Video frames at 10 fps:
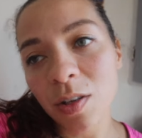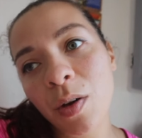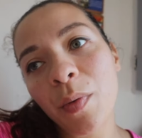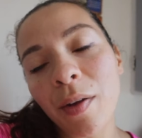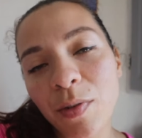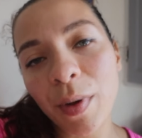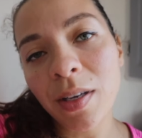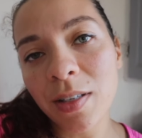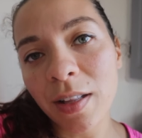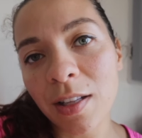so we have to
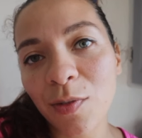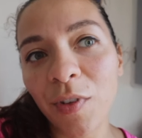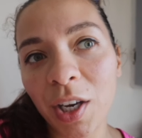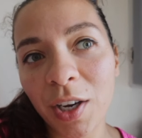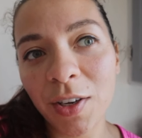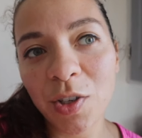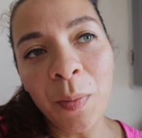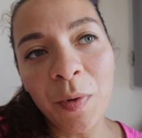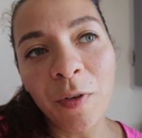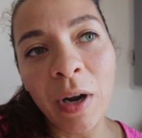wait until that's finished
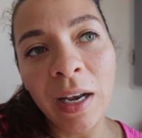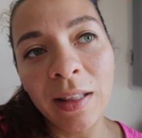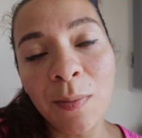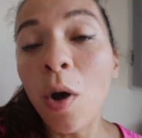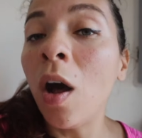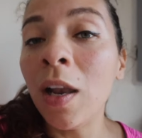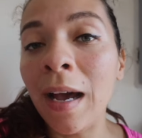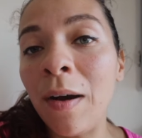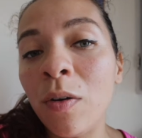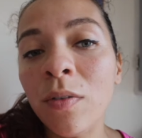um, before I let them all
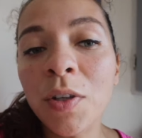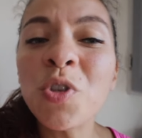out.